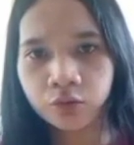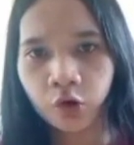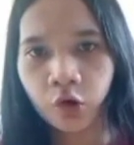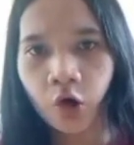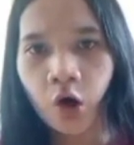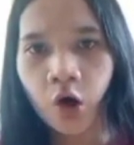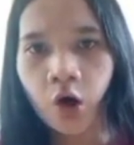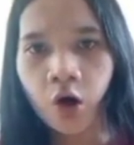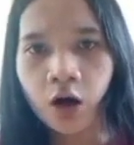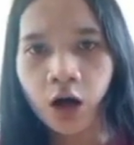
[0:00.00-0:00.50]

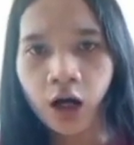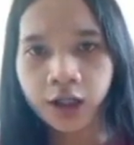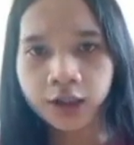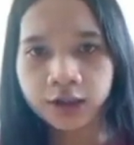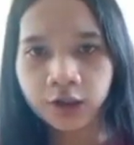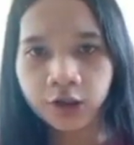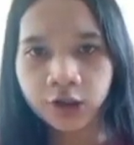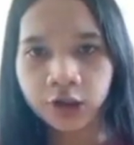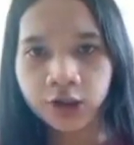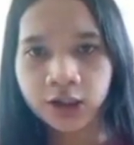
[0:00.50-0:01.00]

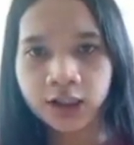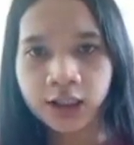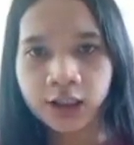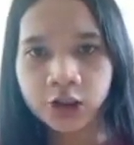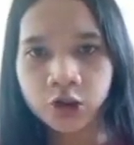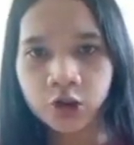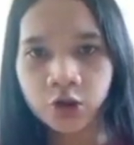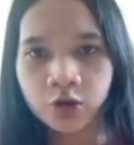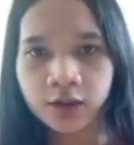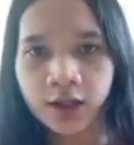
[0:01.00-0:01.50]

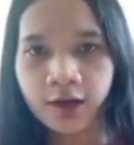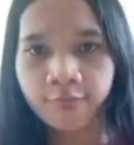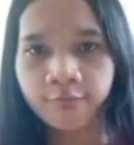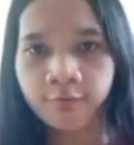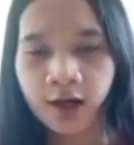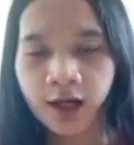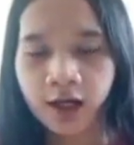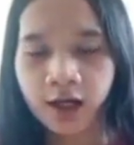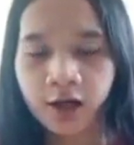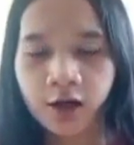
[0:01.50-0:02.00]
co-articulation
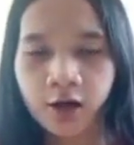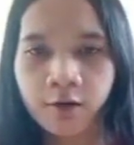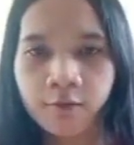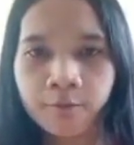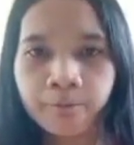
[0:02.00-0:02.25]
effect.